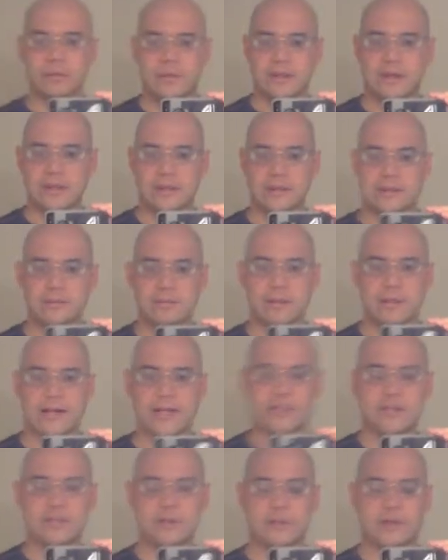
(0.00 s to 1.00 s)
with these
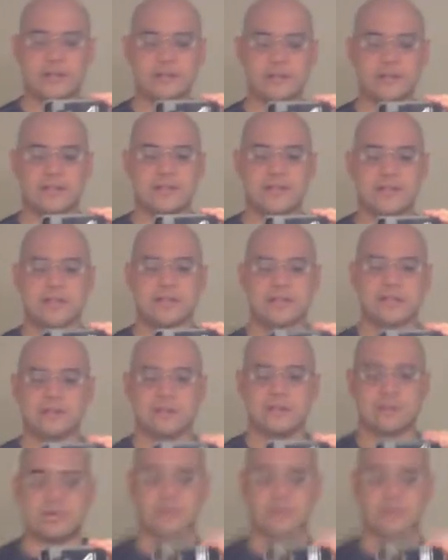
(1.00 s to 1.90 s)
black shorts, just